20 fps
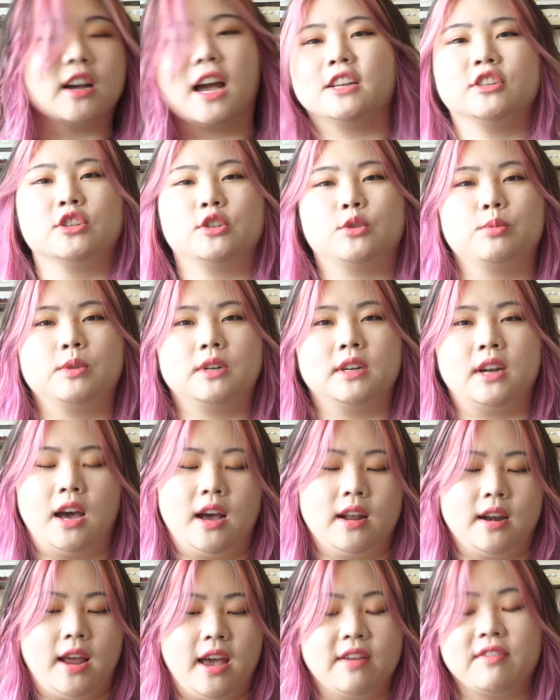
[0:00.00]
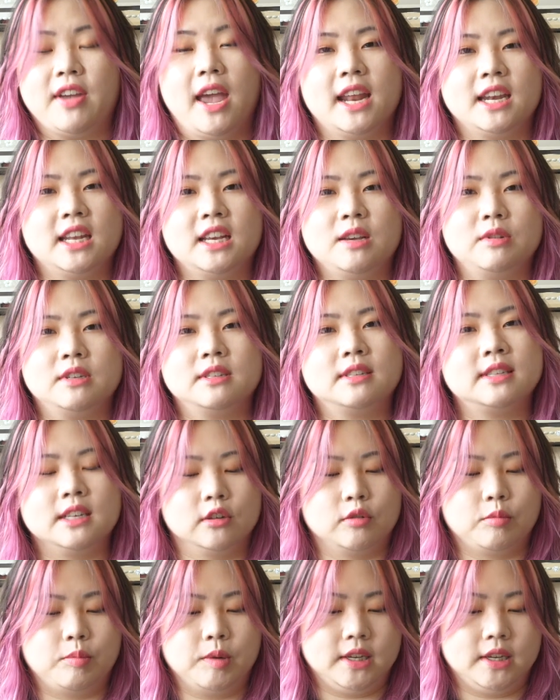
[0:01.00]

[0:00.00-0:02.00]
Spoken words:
I just would not have any single